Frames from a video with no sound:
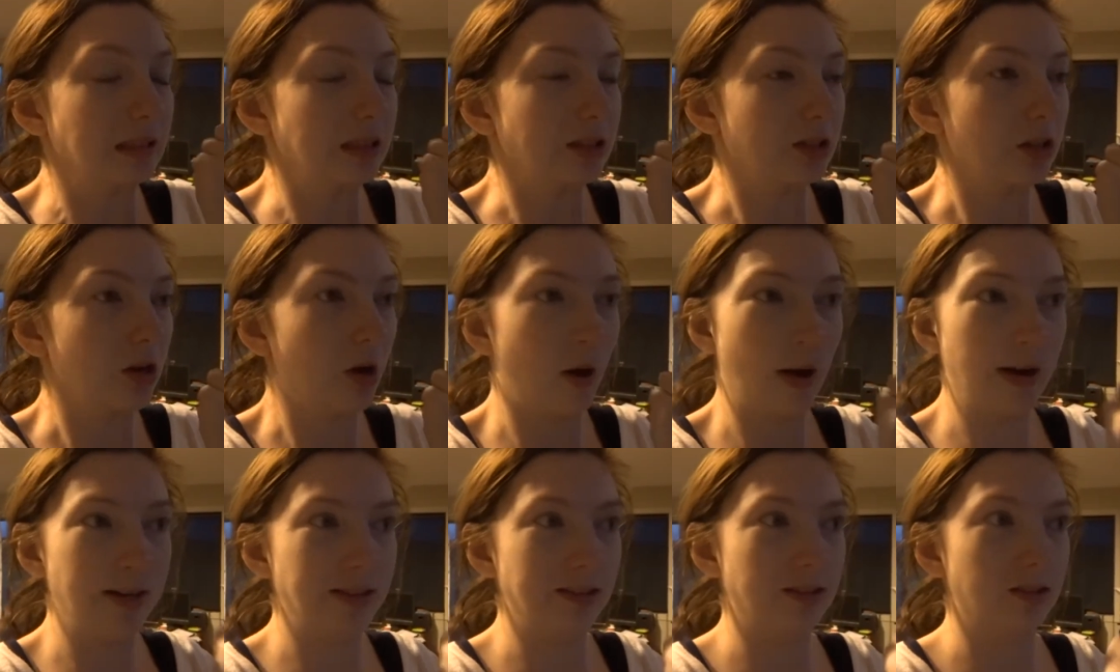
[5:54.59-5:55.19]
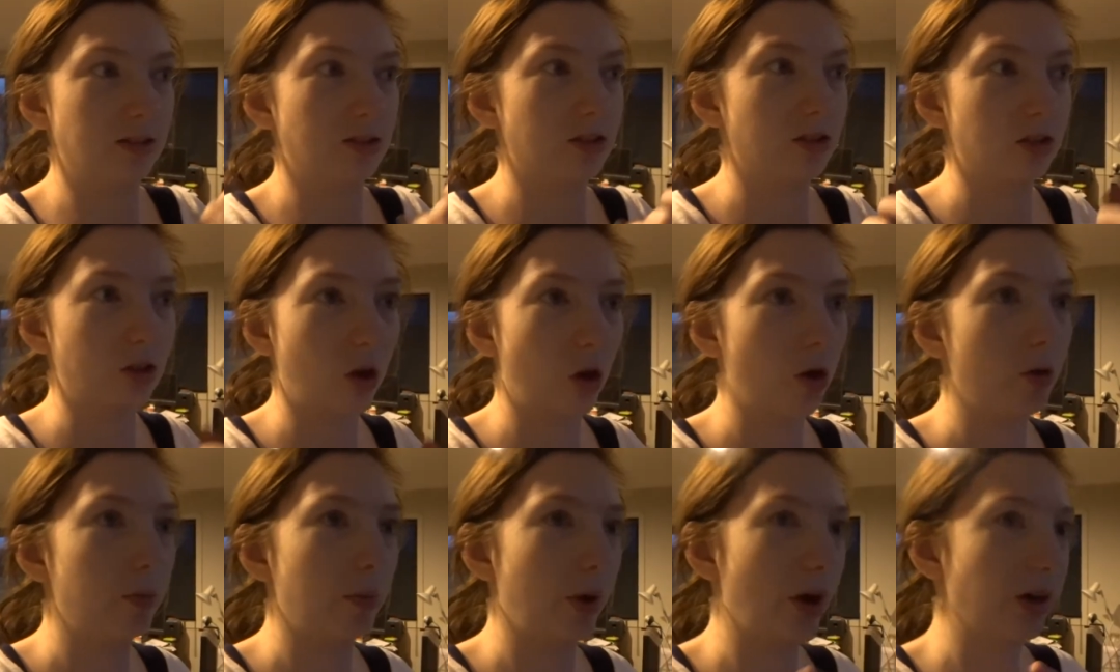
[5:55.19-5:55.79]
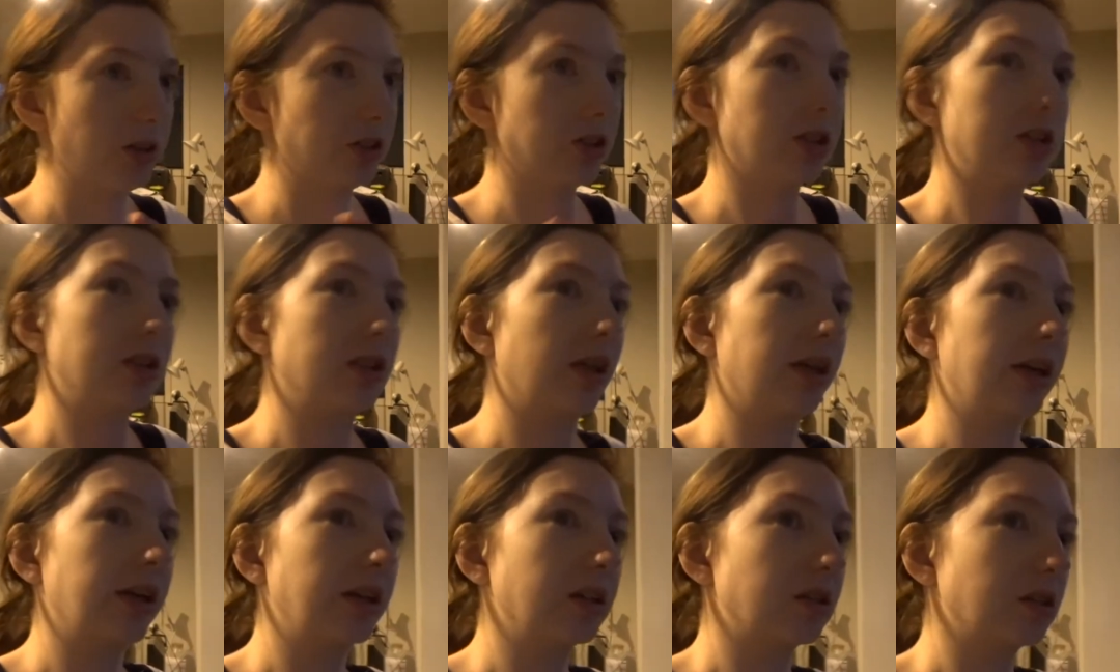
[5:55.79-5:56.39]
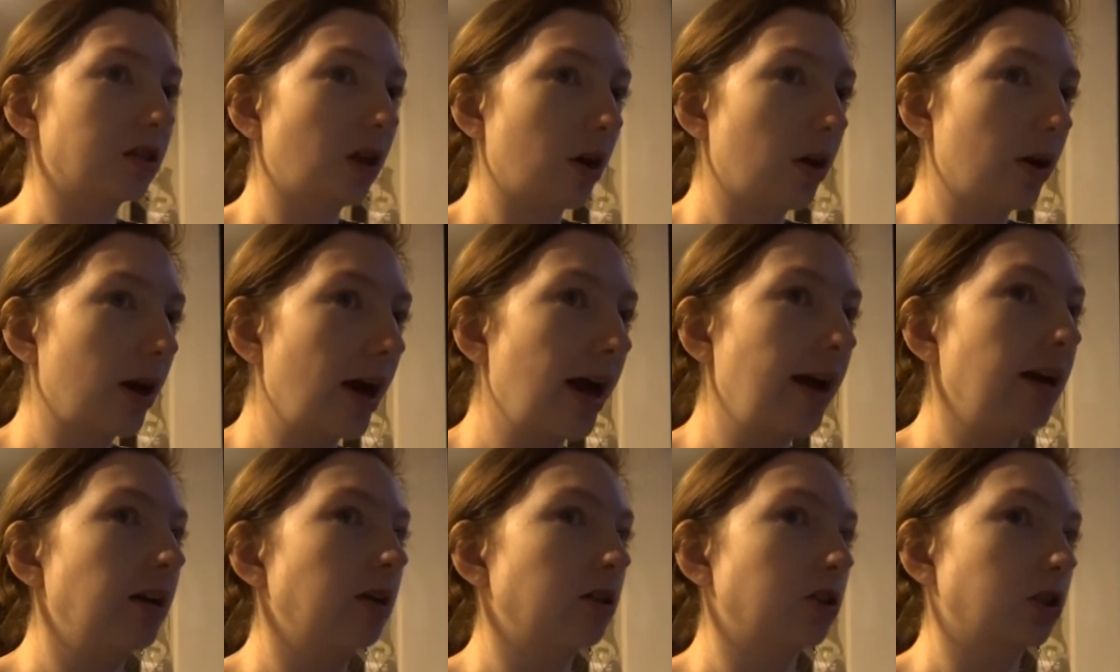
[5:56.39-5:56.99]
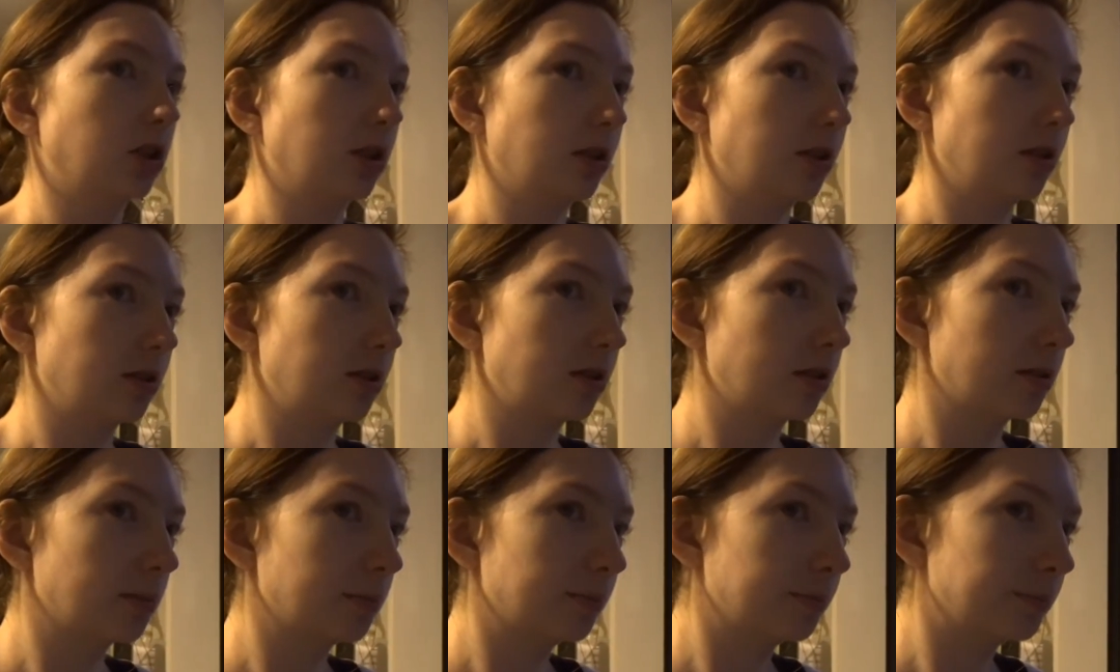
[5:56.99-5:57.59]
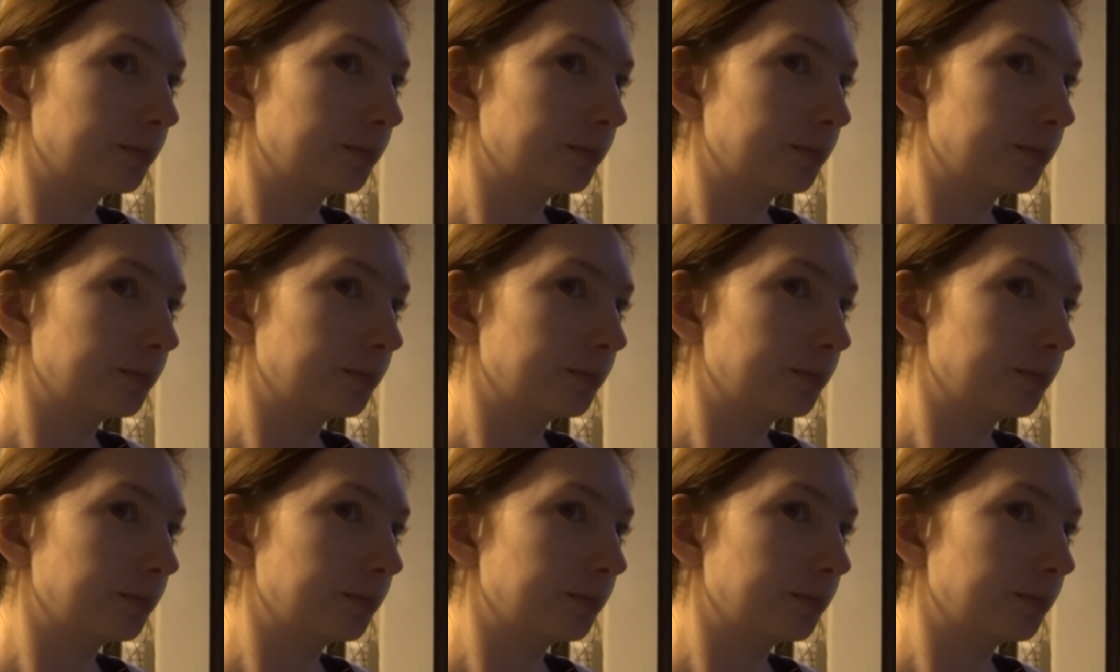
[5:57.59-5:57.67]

tightens so much because I get so anxious.